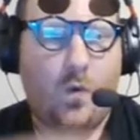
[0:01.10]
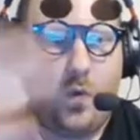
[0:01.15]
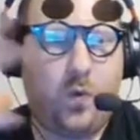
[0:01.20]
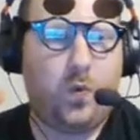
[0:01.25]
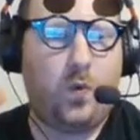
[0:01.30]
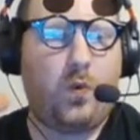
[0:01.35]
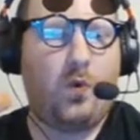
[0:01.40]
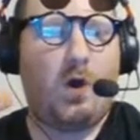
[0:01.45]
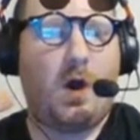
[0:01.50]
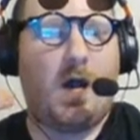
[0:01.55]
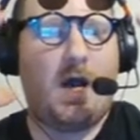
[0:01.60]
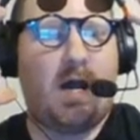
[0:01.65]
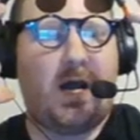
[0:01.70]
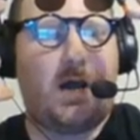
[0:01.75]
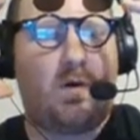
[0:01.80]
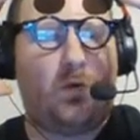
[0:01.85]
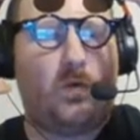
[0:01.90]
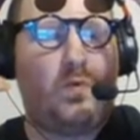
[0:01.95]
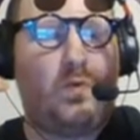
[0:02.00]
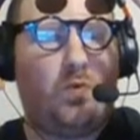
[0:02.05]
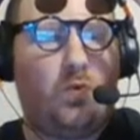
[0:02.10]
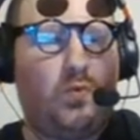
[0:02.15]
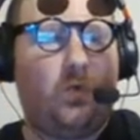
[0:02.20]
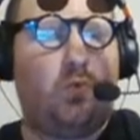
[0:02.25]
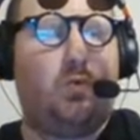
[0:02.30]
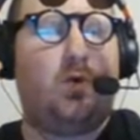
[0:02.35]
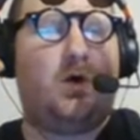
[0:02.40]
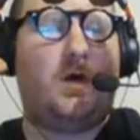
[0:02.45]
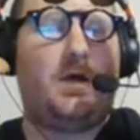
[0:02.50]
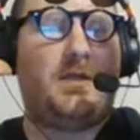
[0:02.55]
Wow,
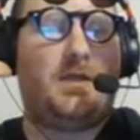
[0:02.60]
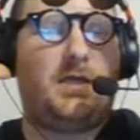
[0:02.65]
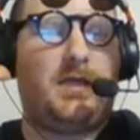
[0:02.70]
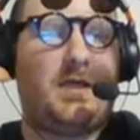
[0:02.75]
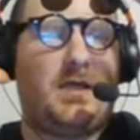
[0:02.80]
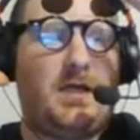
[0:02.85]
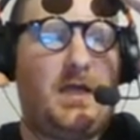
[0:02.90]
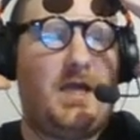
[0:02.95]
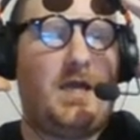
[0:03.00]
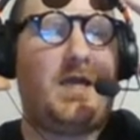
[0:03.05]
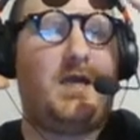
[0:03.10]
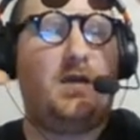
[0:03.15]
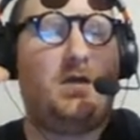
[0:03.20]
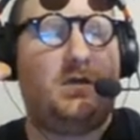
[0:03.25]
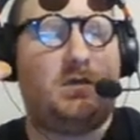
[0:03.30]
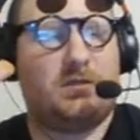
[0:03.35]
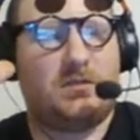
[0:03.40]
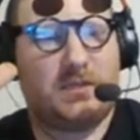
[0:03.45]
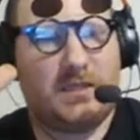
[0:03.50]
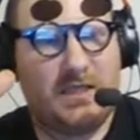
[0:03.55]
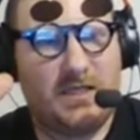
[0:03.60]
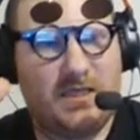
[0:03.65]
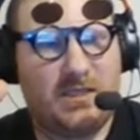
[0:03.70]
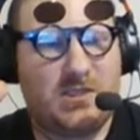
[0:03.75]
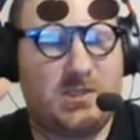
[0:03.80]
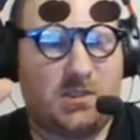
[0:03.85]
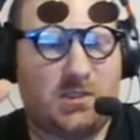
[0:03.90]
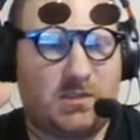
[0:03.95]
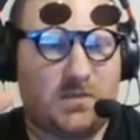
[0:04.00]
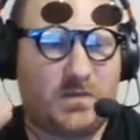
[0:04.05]
what a
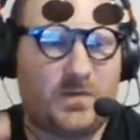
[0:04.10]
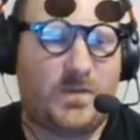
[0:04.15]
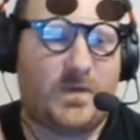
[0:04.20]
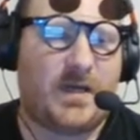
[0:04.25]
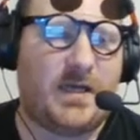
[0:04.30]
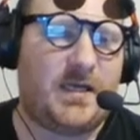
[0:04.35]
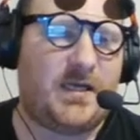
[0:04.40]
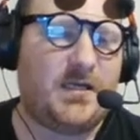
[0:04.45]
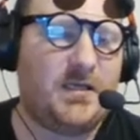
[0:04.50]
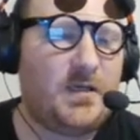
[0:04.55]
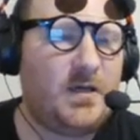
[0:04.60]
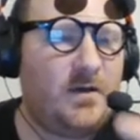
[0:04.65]
hellacious fight.